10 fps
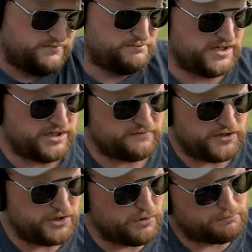Many of
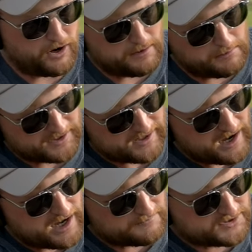you will probably
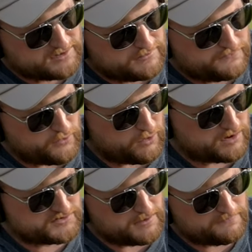opt
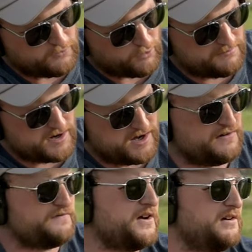for some form
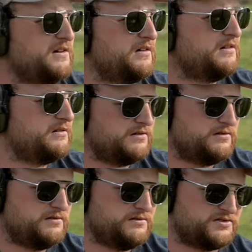of
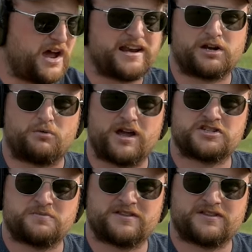sighting
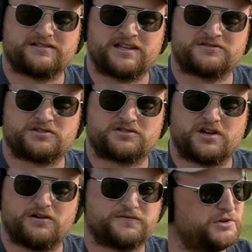arrangement that lends
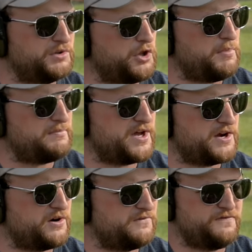itself to a little bit
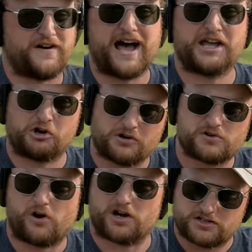better, finer
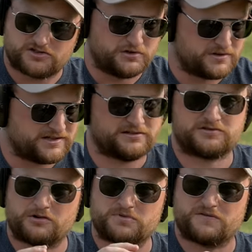target shooting in
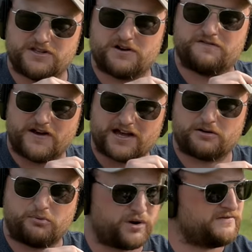terms of, you know,
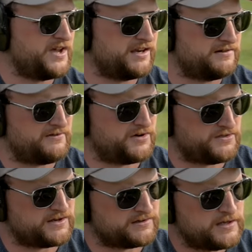finer point of aim and
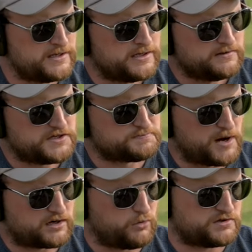everything. These
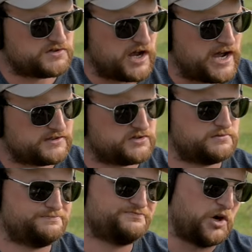buckhorn
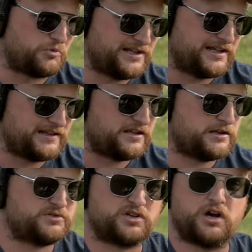sights don't really lend
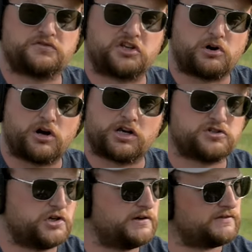themselves to target
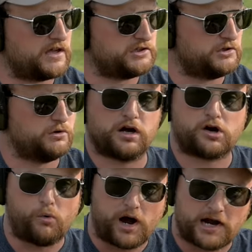shooting. They do
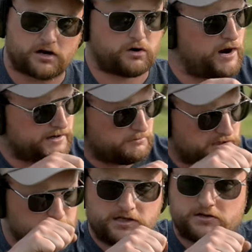acquire quite
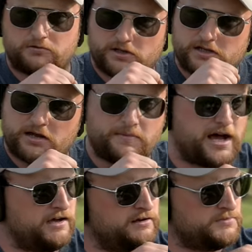quickly. You can really get
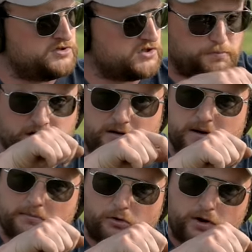behind them and just pick them
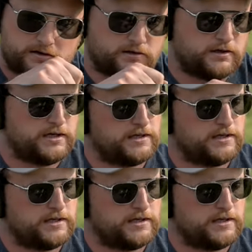up quick.